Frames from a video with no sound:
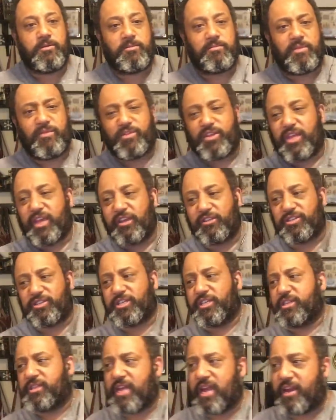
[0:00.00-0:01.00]
Everything else
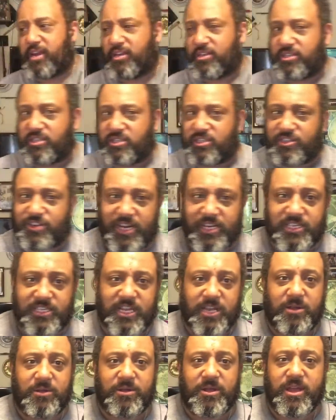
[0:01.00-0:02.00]
synthetic, just try to
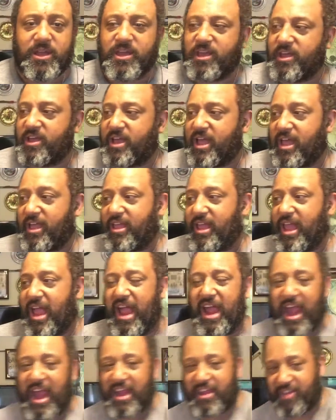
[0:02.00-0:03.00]
stay.
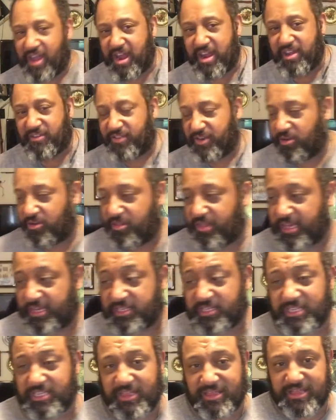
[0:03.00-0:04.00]
I even don't like
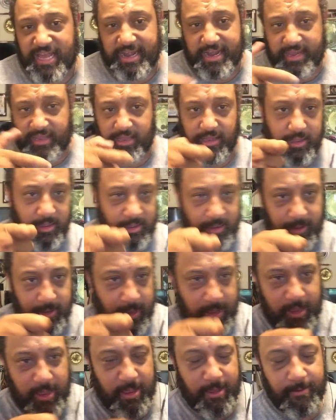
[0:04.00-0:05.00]
synthetic
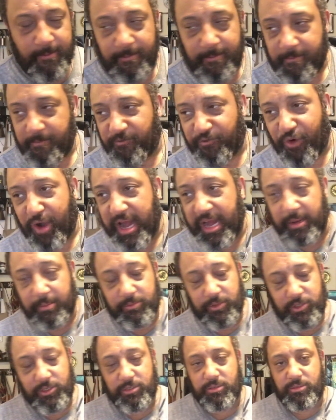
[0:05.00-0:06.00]

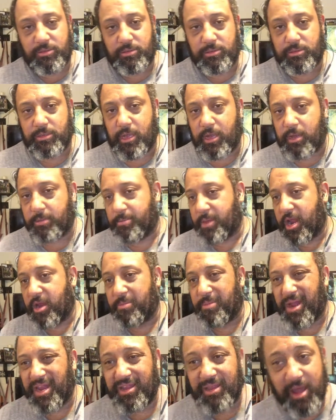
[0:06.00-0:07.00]
frames on
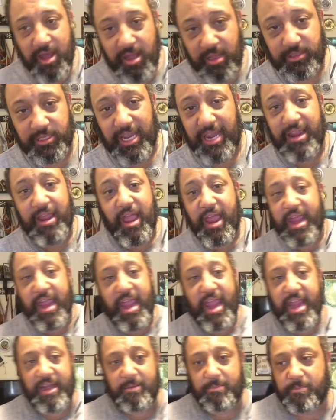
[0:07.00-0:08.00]
my guns. I
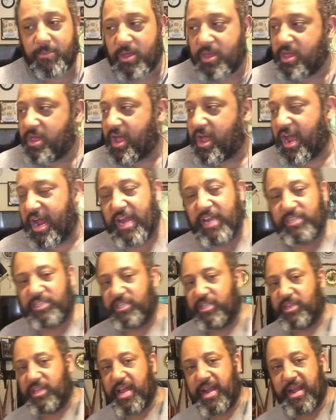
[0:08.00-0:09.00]
hate them. I hate
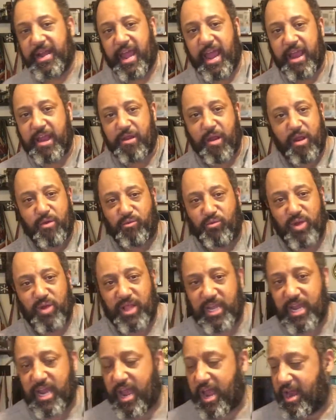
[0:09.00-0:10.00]
synthetic.
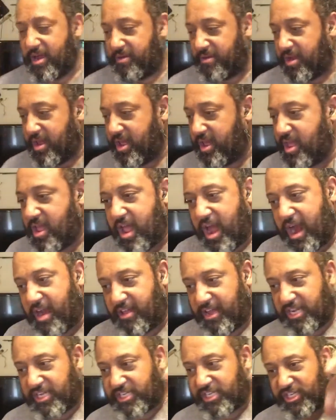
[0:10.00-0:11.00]
I
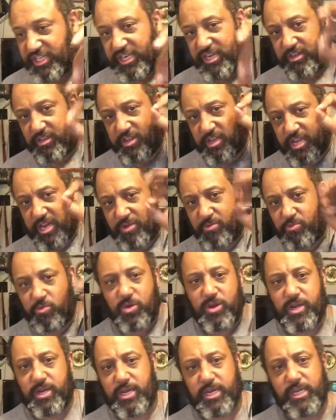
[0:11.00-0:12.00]
like steel and
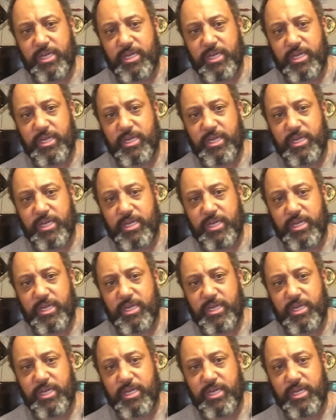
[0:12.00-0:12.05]
wood.